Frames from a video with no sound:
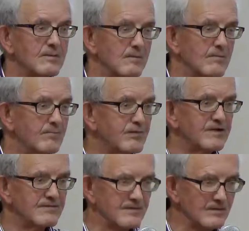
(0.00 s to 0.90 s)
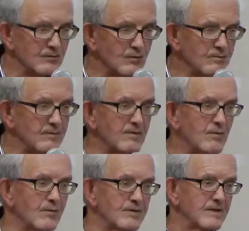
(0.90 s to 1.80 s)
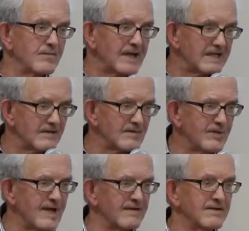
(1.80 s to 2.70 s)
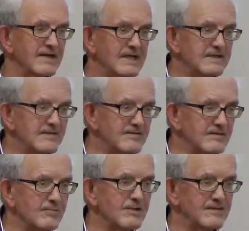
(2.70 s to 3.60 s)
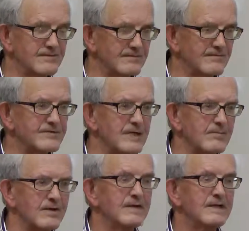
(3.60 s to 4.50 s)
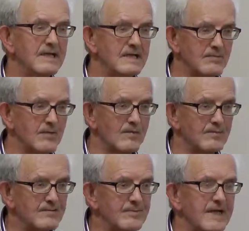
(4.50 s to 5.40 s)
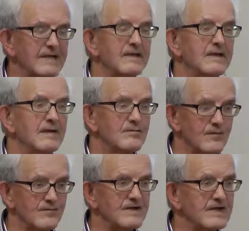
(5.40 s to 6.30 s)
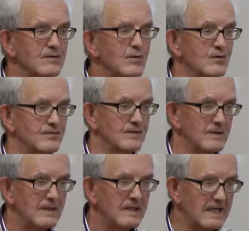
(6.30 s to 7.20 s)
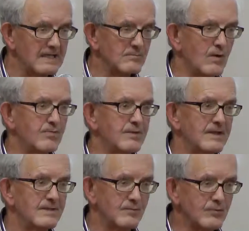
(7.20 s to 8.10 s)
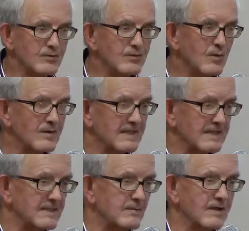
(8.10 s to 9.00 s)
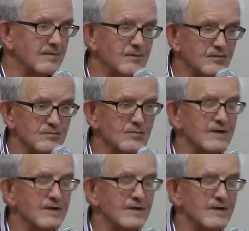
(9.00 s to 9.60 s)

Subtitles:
priest on the road, when we go into a bag in his bag, he did this piece of timber in the bottom of the bag. So his red coat held him up. They wouldn't know exactly what his mission was.